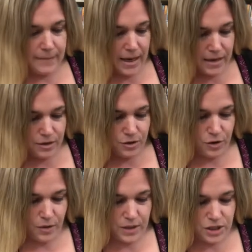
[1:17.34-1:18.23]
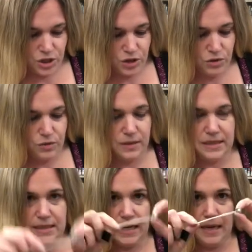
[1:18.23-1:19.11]
And you're going to
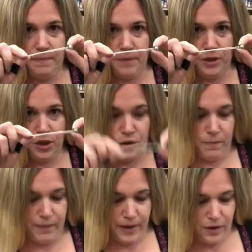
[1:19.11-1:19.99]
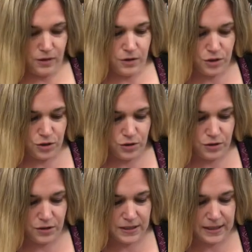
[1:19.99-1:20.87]
tape your bell to
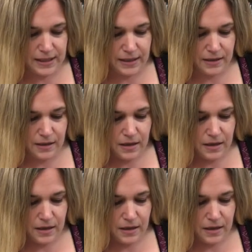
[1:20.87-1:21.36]
your stick.